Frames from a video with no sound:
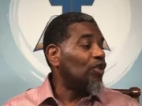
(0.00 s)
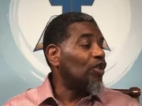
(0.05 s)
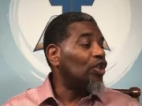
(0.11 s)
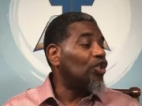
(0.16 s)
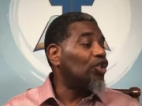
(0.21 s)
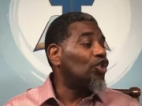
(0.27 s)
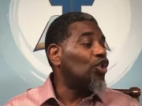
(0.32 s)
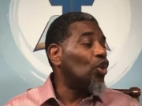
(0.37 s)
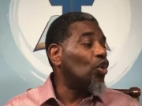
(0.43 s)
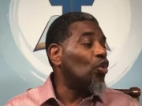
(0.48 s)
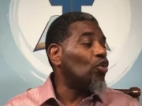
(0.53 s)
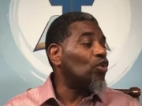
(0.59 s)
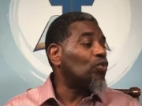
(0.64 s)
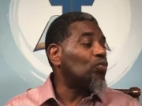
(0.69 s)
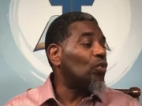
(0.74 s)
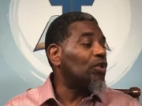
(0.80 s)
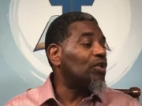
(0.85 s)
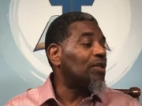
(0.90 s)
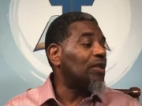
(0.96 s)
the
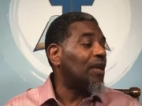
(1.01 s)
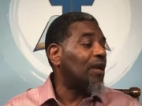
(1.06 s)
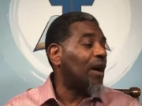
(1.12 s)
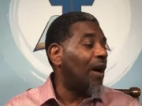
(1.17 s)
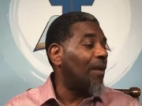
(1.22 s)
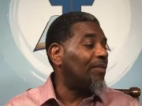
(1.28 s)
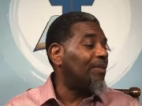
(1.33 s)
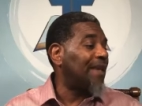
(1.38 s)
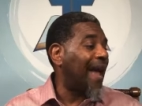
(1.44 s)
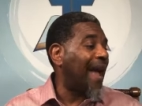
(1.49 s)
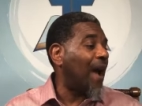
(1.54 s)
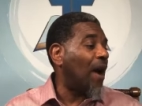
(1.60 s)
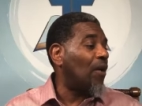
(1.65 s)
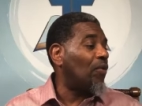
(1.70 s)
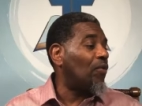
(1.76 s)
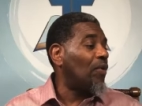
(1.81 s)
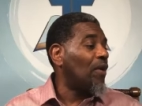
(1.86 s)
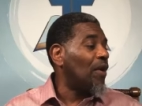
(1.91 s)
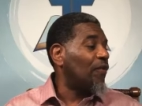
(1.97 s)
Jews was come
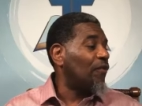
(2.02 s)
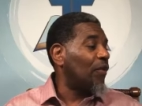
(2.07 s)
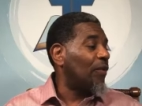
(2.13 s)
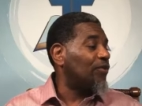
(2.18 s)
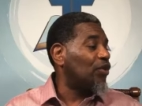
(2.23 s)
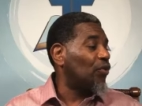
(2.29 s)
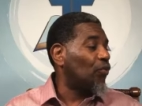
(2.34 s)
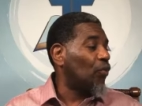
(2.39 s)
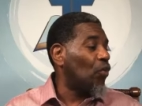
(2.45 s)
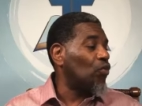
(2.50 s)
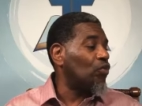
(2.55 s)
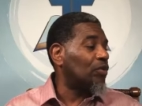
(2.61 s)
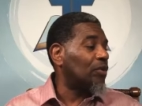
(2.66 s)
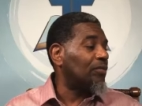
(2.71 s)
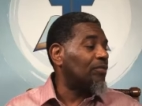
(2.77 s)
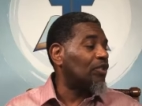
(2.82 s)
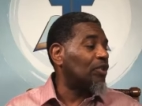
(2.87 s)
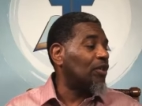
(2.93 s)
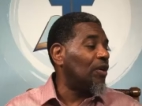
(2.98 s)
down from
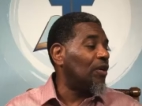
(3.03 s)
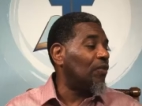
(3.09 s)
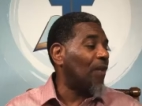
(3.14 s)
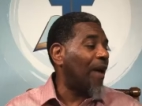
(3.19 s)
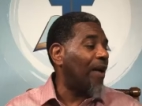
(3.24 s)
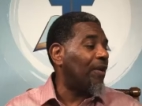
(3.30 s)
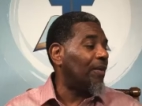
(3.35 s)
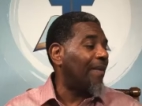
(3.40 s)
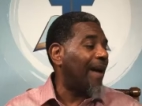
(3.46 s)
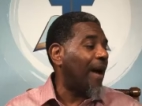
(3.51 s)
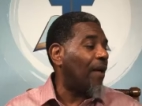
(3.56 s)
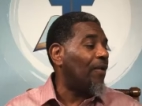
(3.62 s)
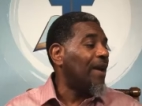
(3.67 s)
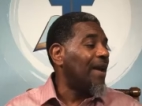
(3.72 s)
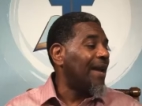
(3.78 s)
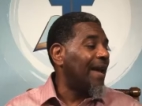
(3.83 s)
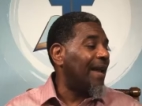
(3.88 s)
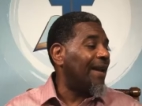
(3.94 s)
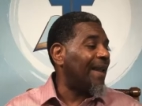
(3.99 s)
Jerusalem, stood around
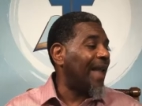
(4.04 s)
about,